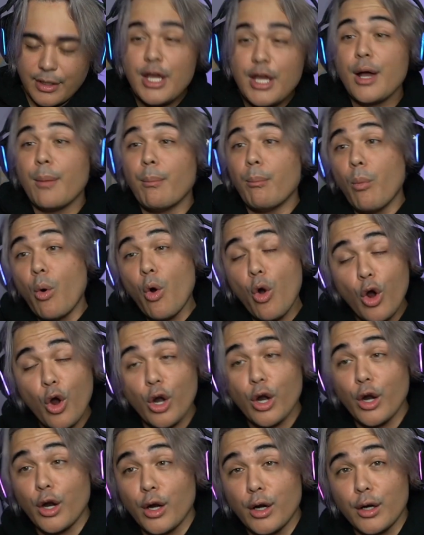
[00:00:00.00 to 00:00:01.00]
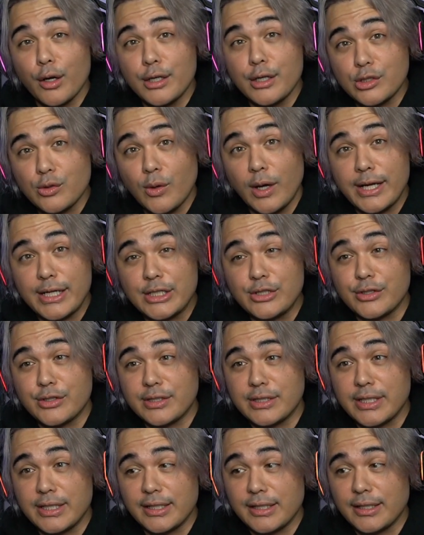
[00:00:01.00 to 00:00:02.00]
More is quite
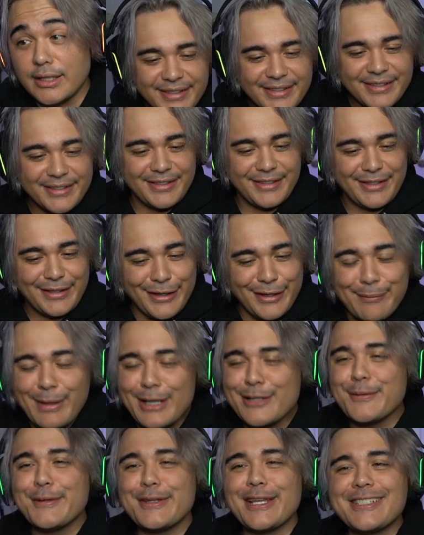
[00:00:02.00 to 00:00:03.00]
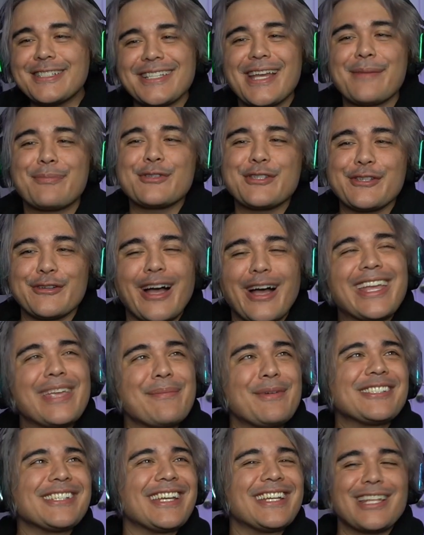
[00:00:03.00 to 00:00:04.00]
interesting. It reminds me of like Cypress Hill. I keep
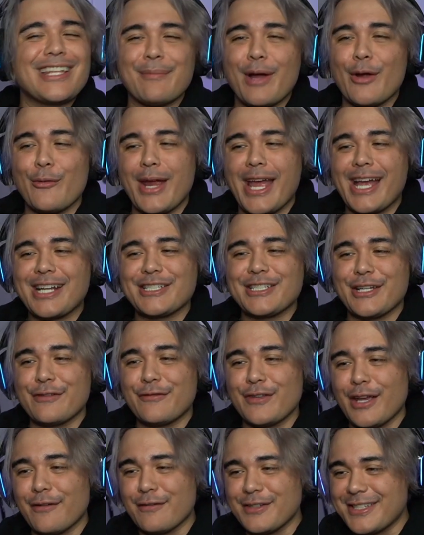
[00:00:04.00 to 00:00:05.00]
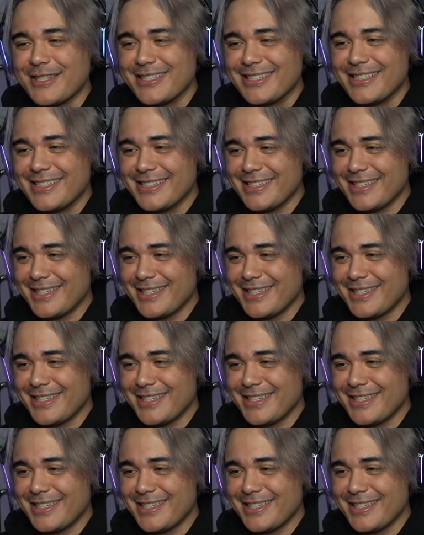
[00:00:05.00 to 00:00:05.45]
on saying that in my reaction if you ever seen it.